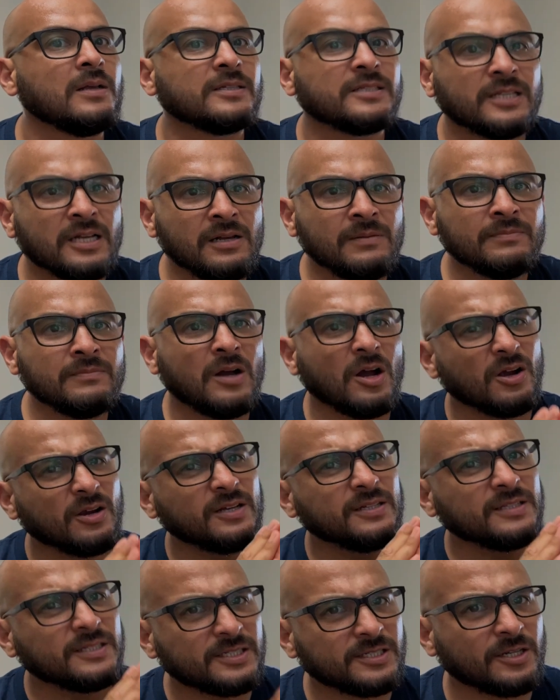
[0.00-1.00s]
some are
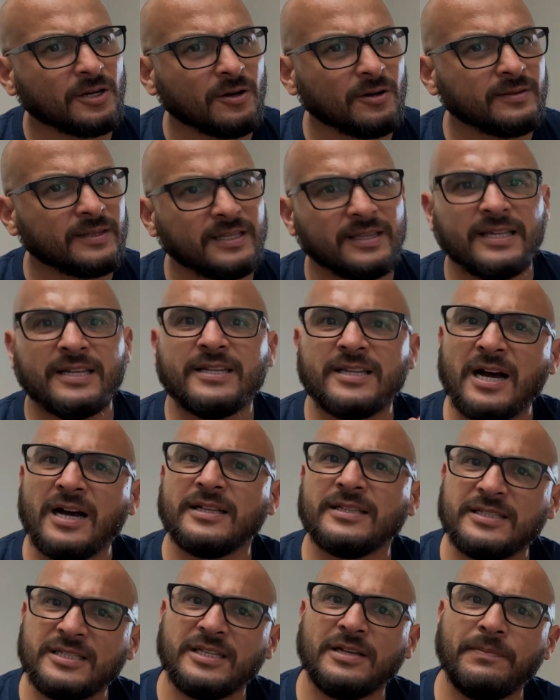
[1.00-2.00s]
concerned that the
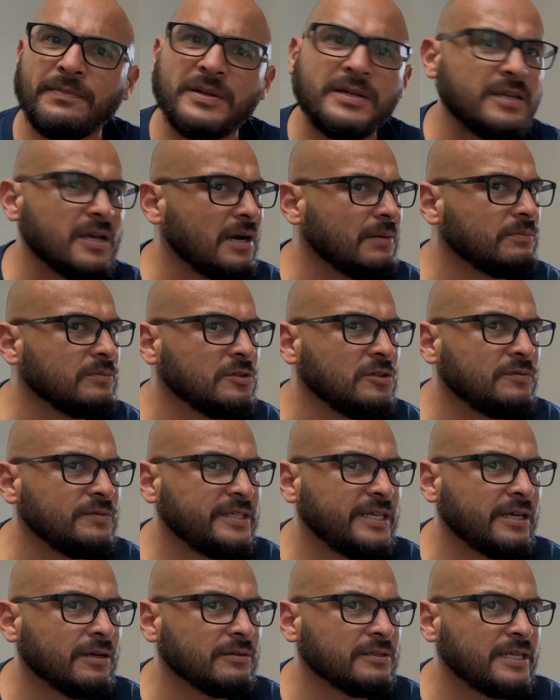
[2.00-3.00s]
.zip and .move
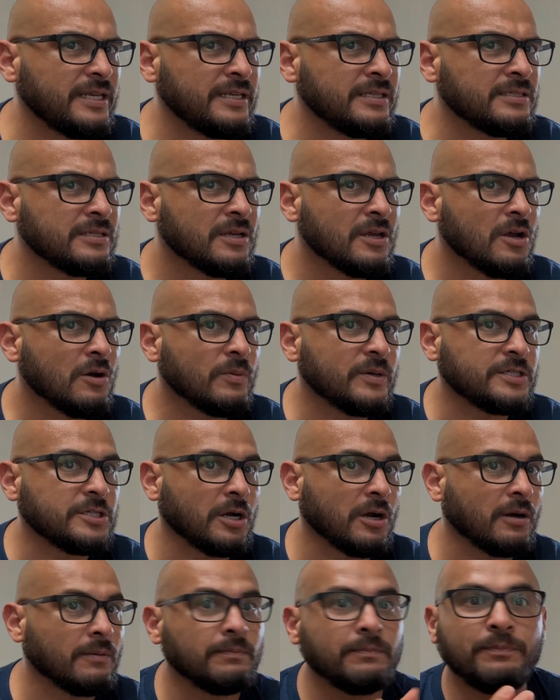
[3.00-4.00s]
TLDs, which
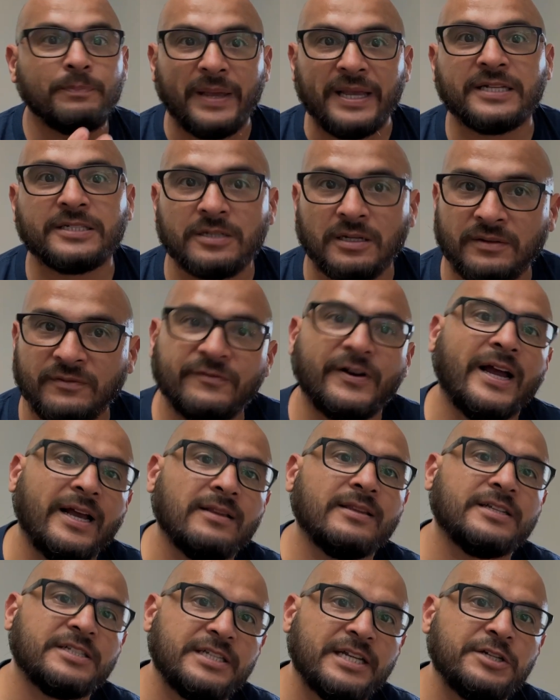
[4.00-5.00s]
are based on
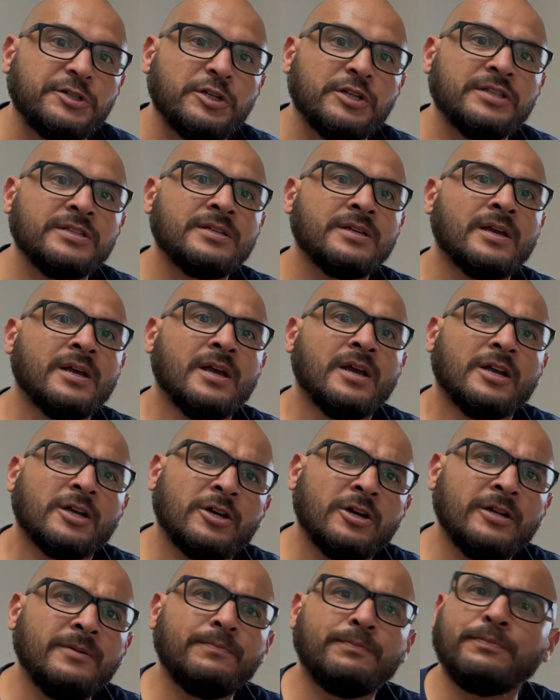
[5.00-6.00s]
file extensions,
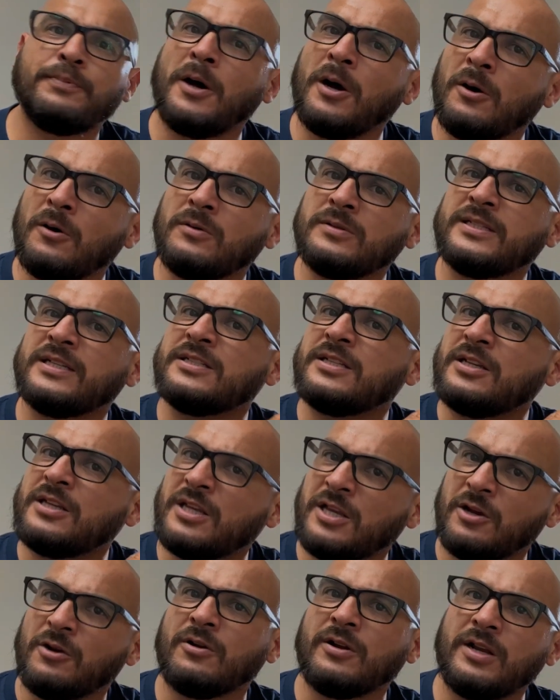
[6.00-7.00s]
could pose a
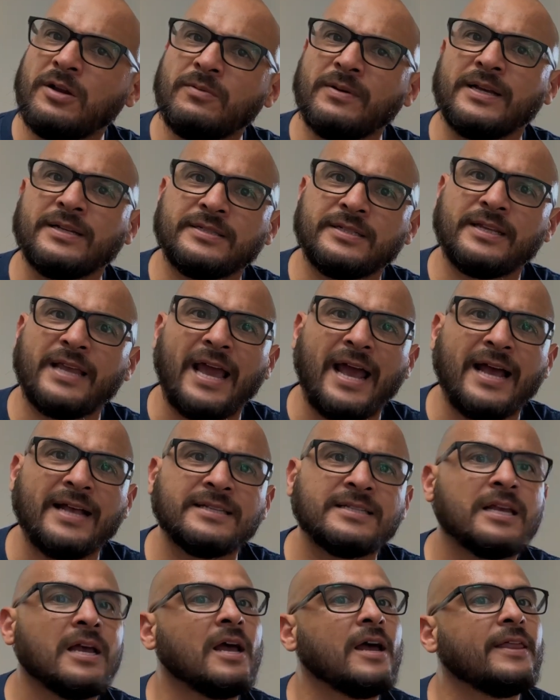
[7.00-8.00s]
security risk,
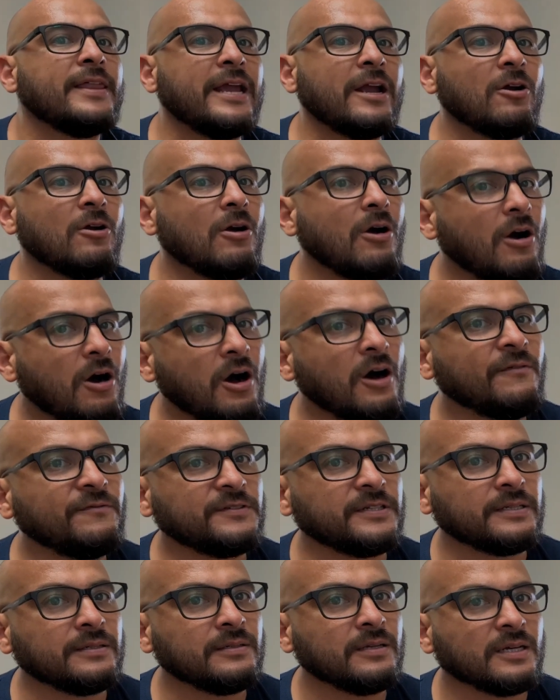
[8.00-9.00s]
as they are
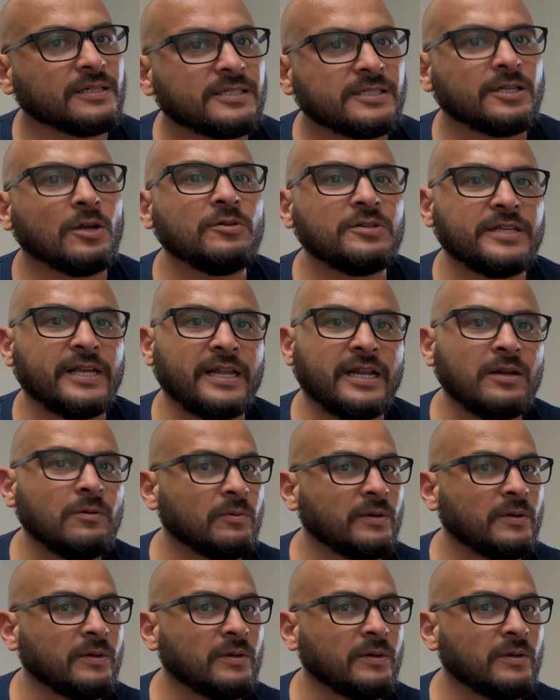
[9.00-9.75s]
often associated